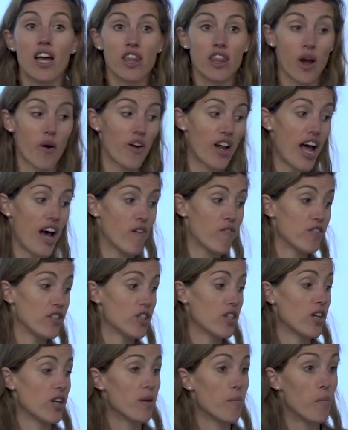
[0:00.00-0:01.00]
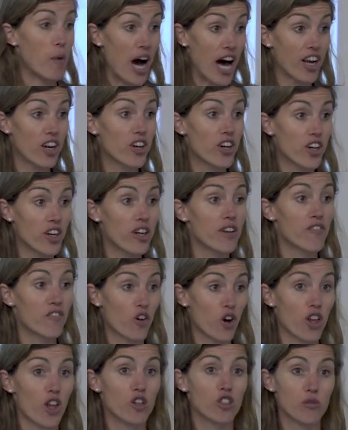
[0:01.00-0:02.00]
They would have to monitor
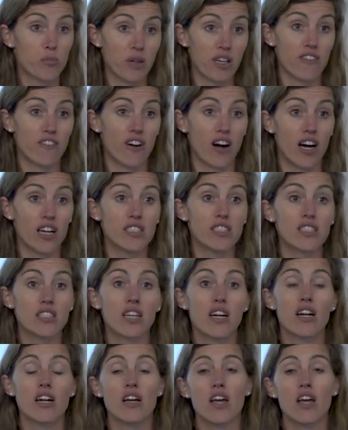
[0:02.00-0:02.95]
for those PFAS.